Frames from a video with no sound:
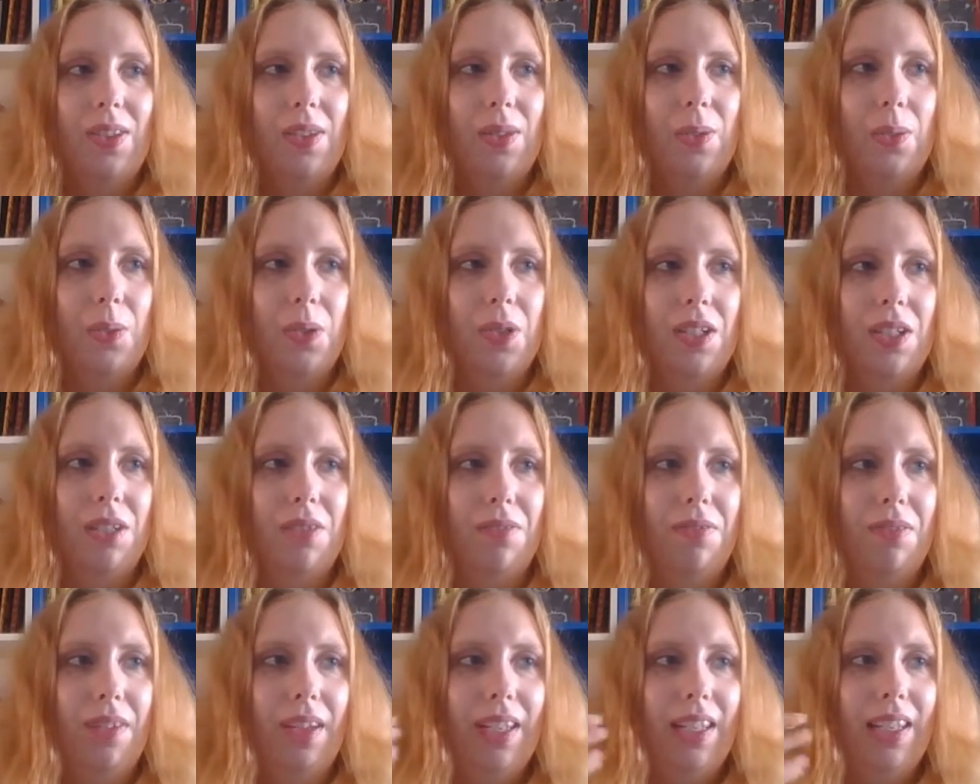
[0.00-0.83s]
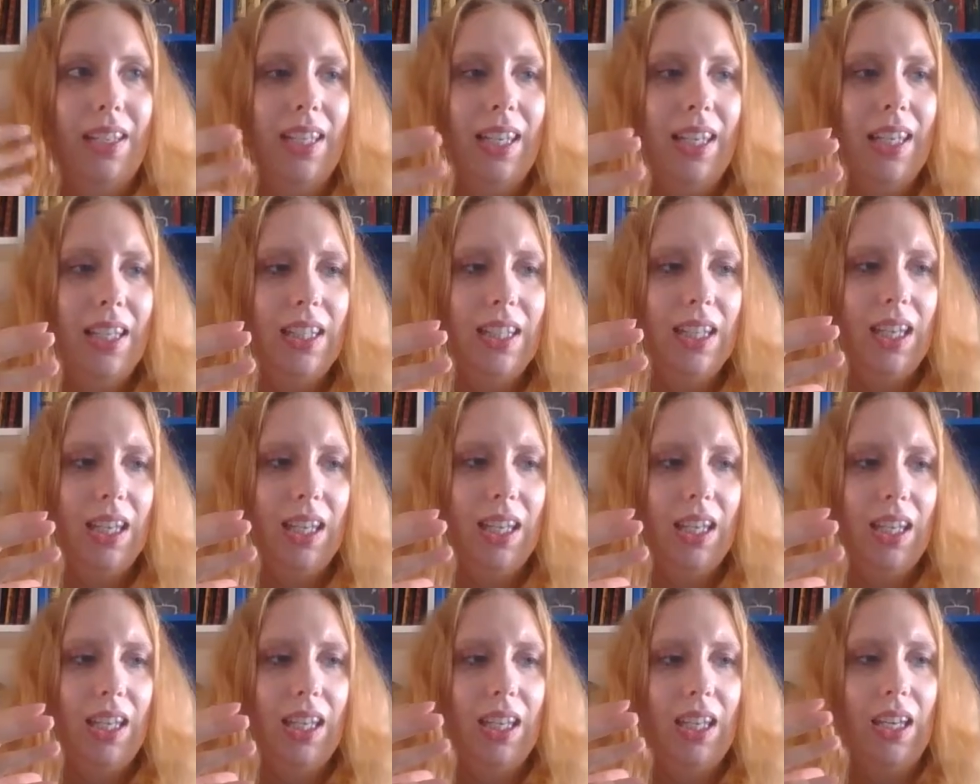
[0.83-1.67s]
sort of
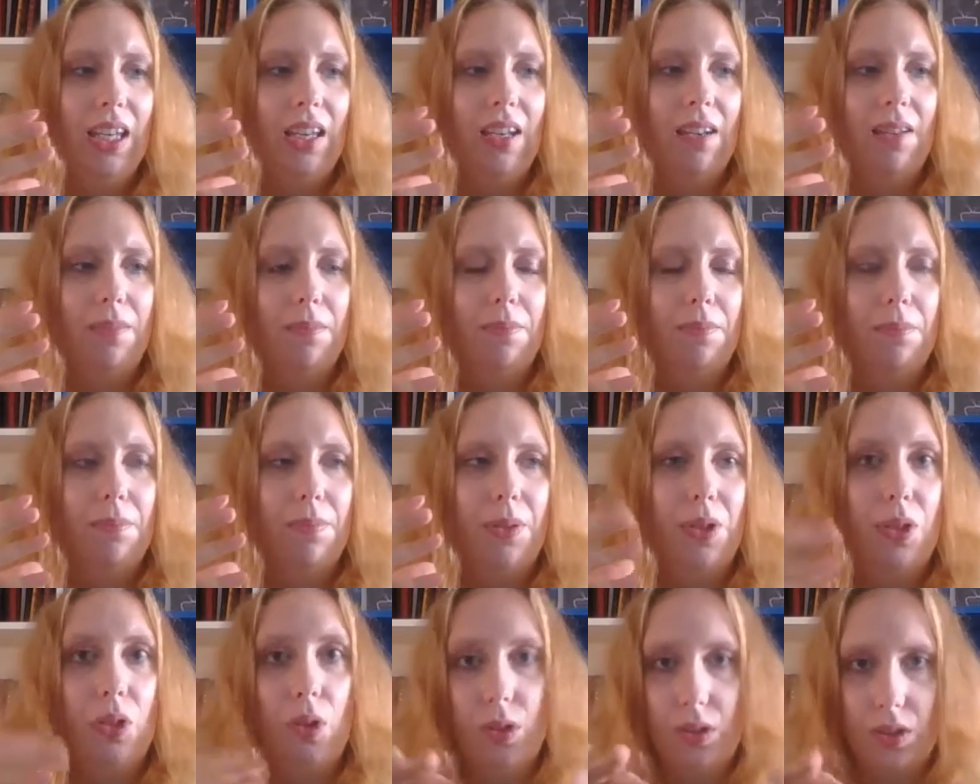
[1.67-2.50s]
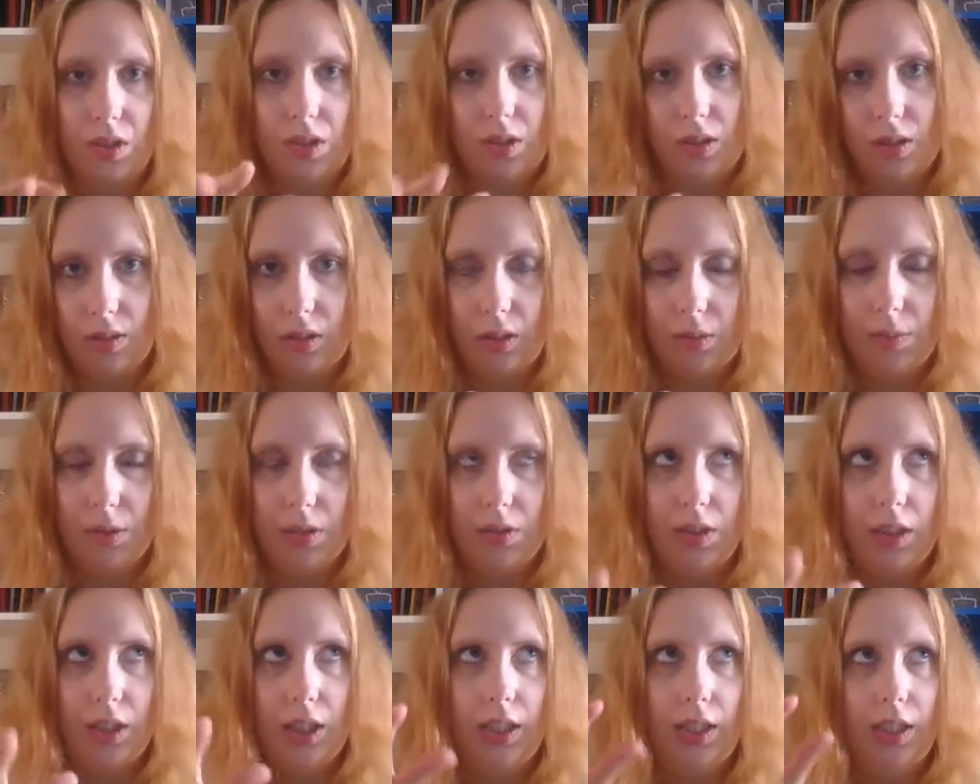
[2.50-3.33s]
geeky, but not
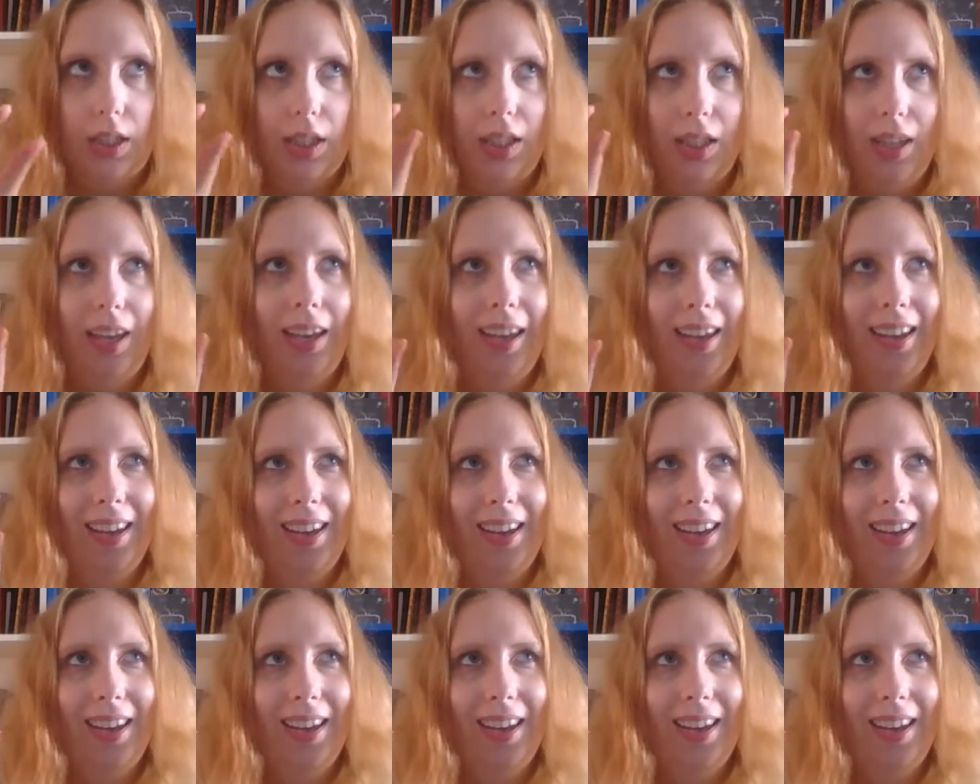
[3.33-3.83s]
computer geeky,